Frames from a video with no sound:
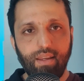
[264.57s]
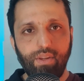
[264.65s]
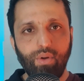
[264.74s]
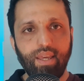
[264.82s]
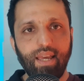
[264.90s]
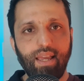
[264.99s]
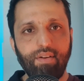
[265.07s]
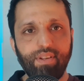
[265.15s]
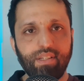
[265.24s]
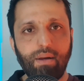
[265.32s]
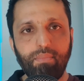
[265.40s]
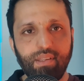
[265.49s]
you get, every
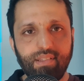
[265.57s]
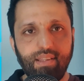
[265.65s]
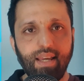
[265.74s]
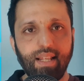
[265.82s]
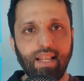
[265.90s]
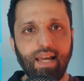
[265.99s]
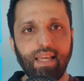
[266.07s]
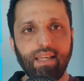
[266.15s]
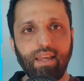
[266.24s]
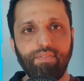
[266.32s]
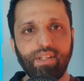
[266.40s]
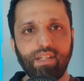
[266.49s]
time you see a like,
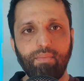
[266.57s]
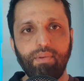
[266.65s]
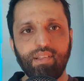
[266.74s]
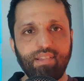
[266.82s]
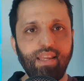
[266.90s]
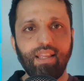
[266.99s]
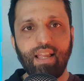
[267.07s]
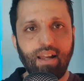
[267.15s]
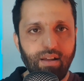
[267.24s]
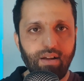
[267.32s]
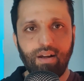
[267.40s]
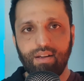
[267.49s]
every time you see that
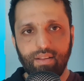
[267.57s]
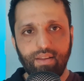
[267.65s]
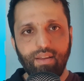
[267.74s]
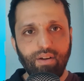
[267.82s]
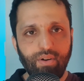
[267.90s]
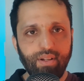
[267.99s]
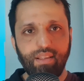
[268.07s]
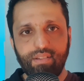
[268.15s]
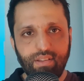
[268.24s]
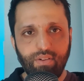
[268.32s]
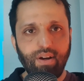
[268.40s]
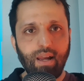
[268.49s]
heart on
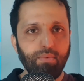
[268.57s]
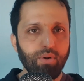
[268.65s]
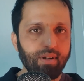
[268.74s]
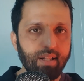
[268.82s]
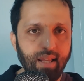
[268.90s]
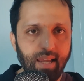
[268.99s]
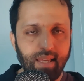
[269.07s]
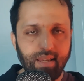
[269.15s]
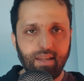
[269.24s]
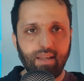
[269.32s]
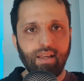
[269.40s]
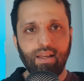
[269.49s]
Instagram, or a
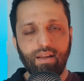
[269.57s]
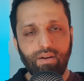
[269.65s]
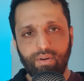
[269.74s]
like uh,